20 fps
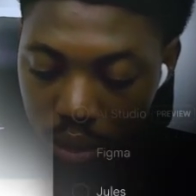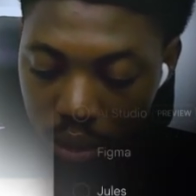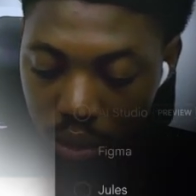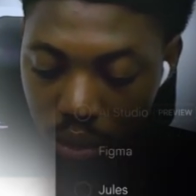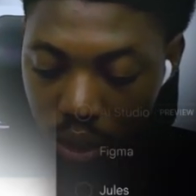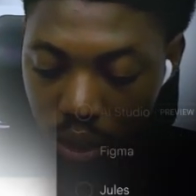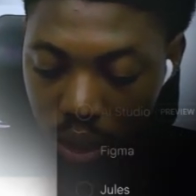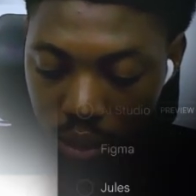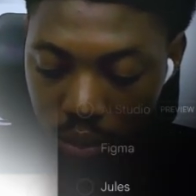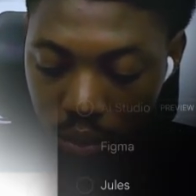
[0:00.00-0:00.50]

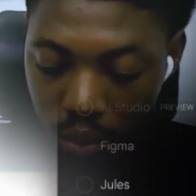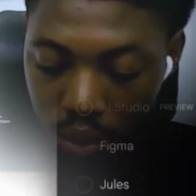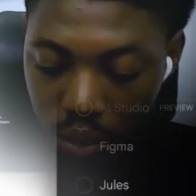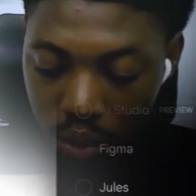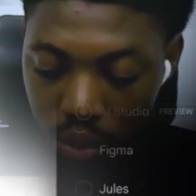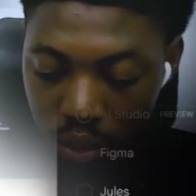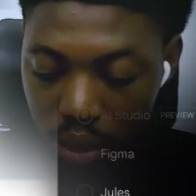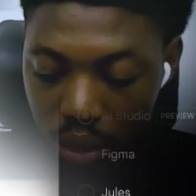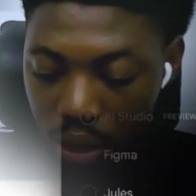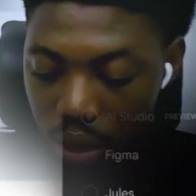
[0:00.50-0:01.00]
So export,
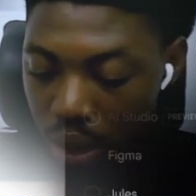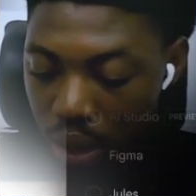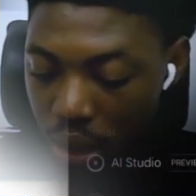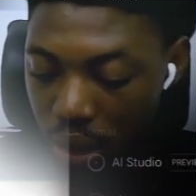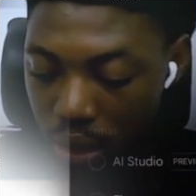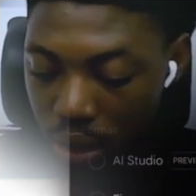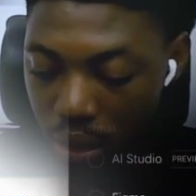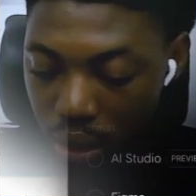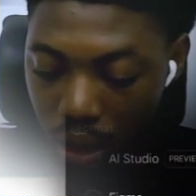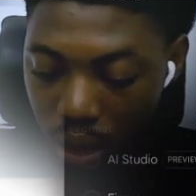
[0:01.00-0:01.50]
you see the
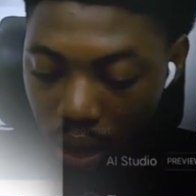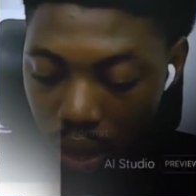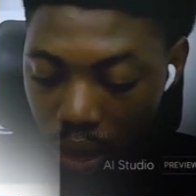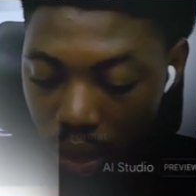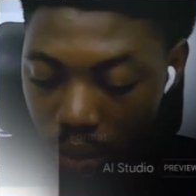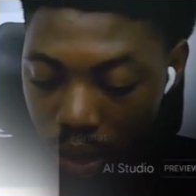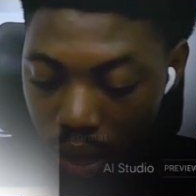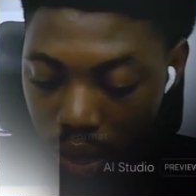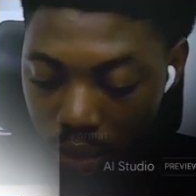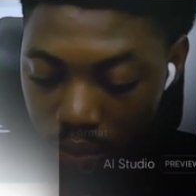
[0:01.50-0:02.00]

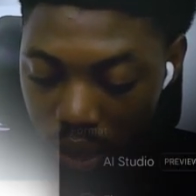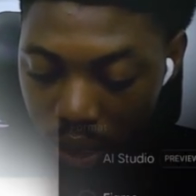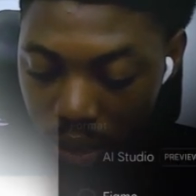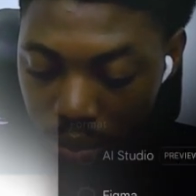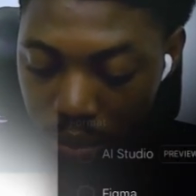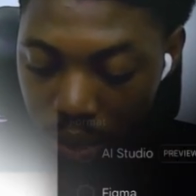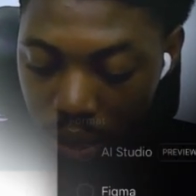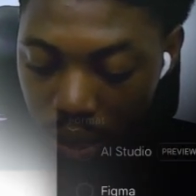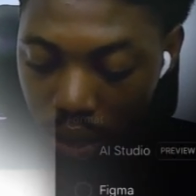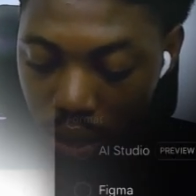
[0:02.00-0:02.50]

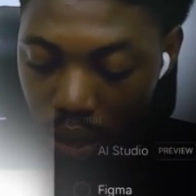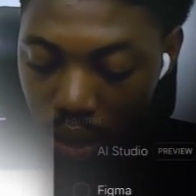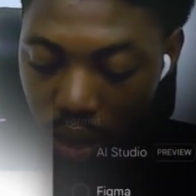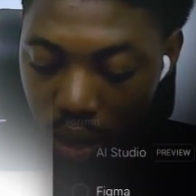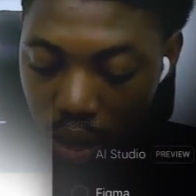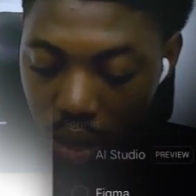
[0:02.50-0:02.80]
MCP.